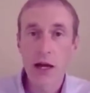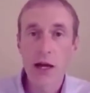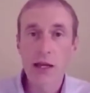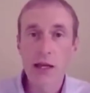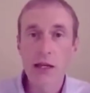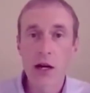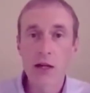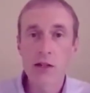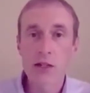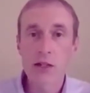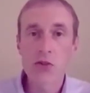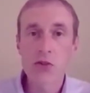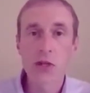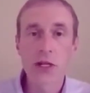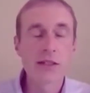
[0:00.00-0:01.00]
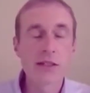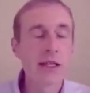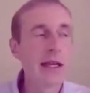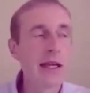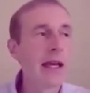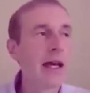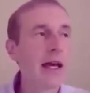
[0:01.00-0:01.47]
in our district.
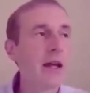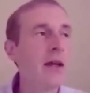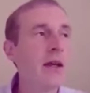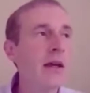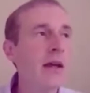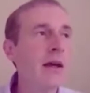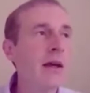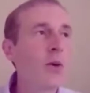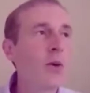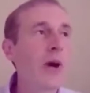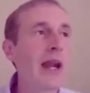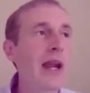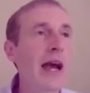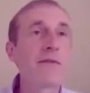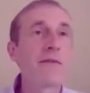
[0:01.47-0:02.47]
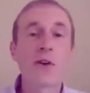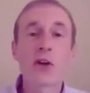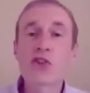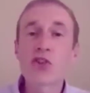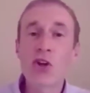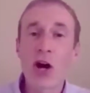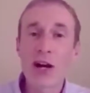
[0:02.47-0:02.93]
And when I
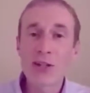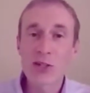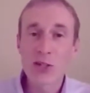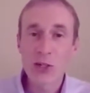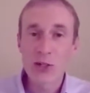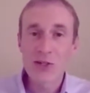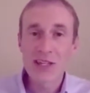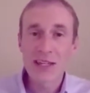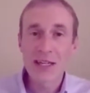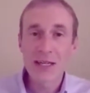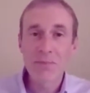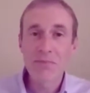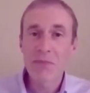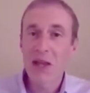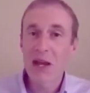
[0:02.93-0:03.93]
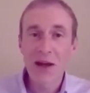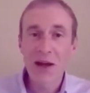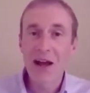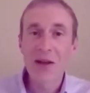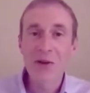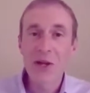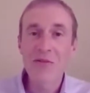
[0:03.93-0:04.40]
first talked to your team,
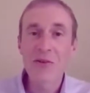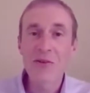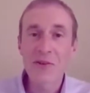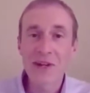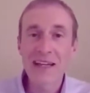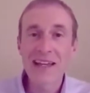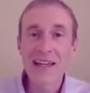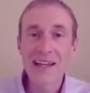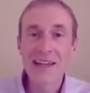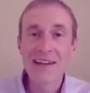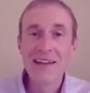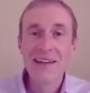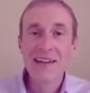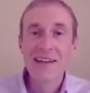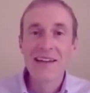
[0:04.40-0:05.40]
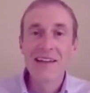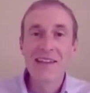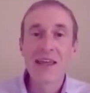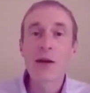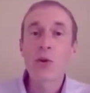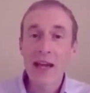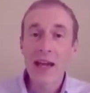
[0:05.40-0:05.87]
I'll never forget it.
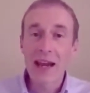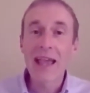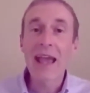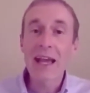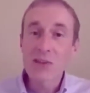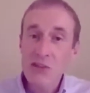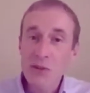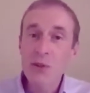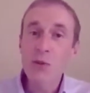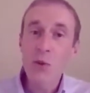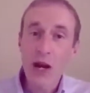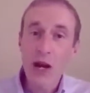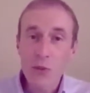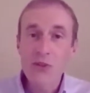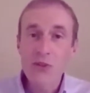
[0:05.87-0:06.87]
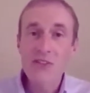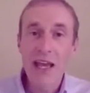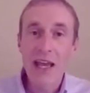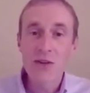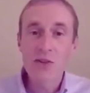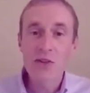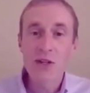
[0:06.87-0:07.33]
They were kind of asking me where I was
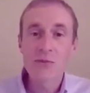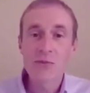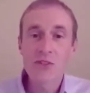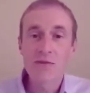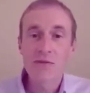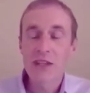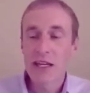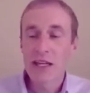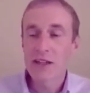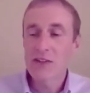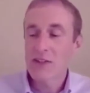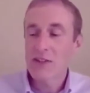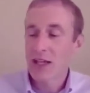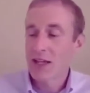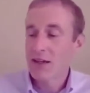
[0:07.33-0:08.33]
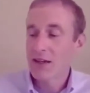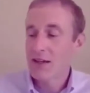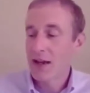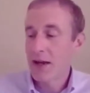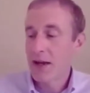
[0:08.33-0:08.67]
at in terms of things, and